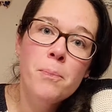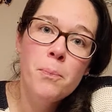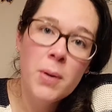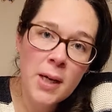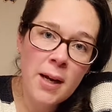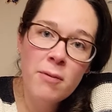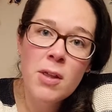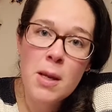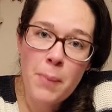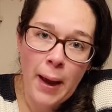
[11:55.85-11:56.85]
Putting
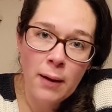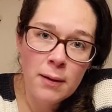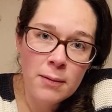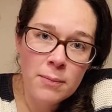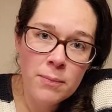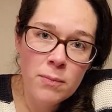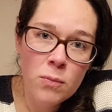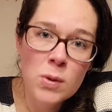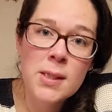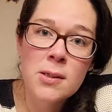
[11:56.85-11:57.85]
everything back
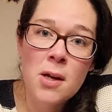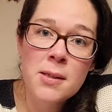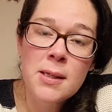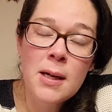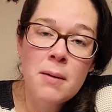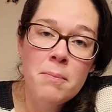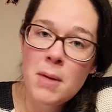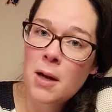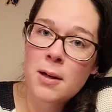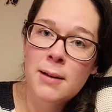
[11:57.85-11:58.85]
was exhausting, I'm
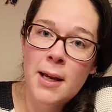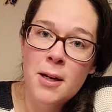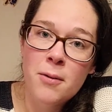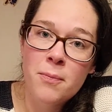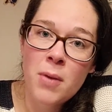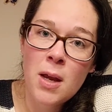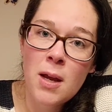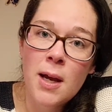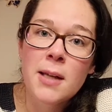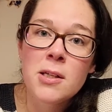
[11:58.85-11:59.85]
not gonna lie to you.
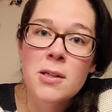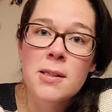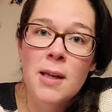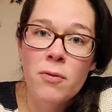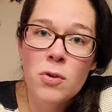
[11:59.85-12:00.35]
It took several